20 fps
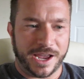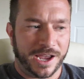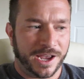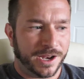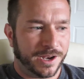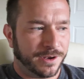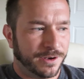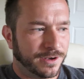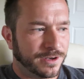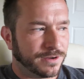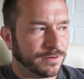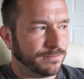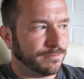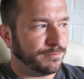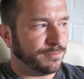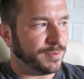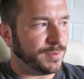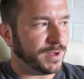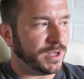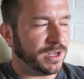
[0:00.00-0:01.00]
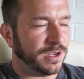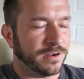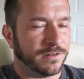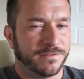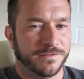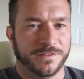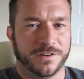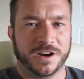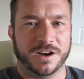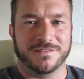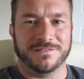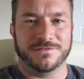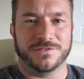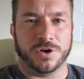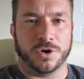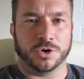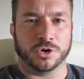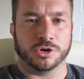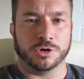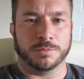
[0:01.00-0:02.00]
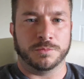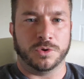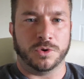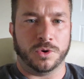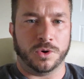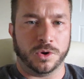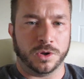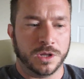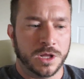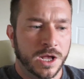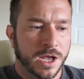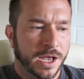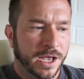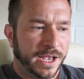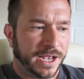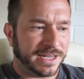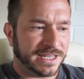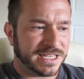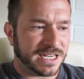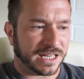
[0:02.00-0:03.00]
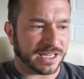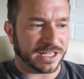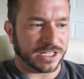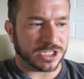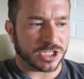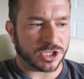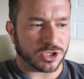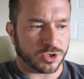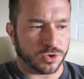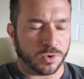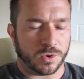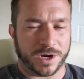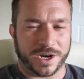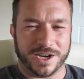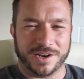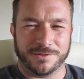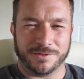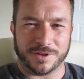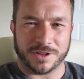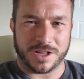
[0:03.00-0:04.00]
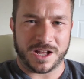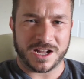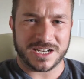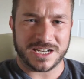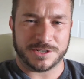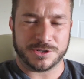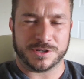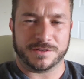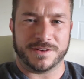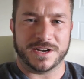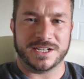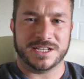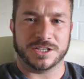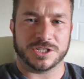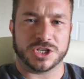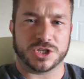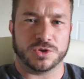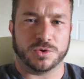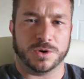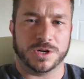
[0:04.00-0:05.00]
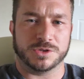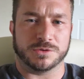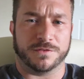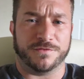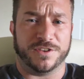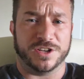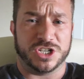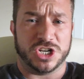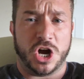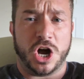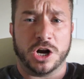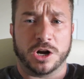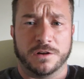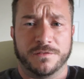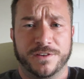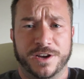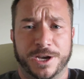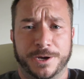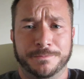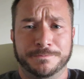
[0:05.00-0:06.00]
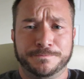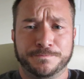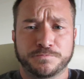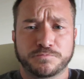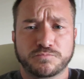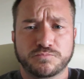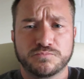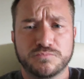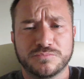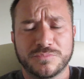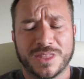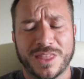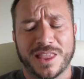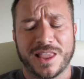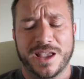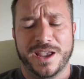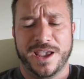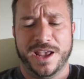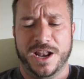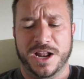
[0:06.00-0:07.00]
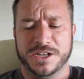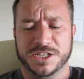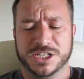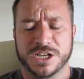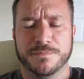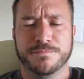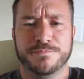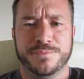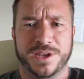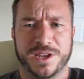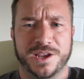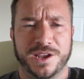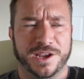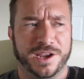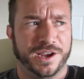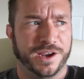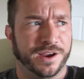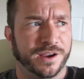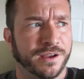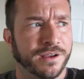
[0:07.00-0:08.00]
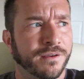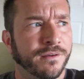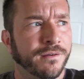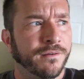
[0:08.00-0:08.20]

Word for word: and being very vulnerable and telling a story. And a lot of times when I tell stories with photography, it ends up being